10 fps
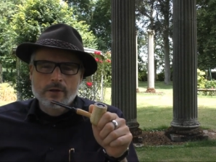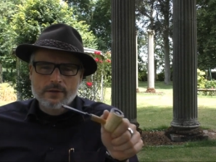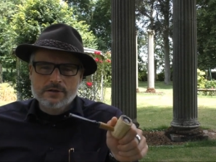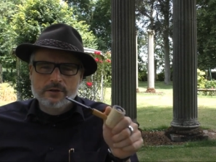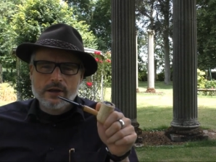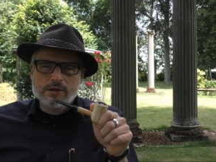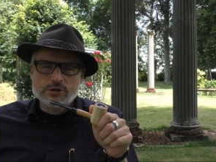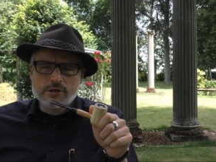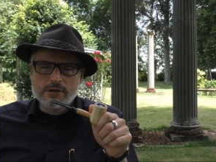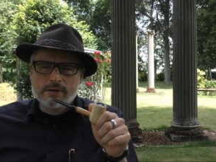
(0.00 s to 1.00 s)
this
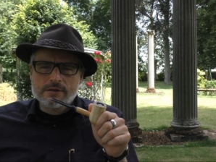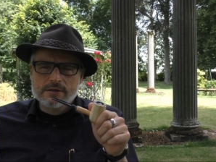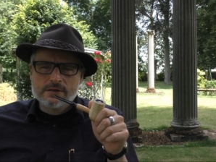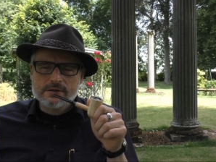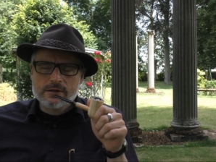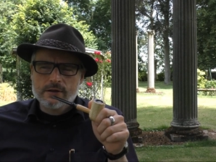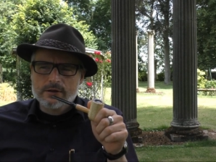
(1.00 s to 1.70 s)
location here, this is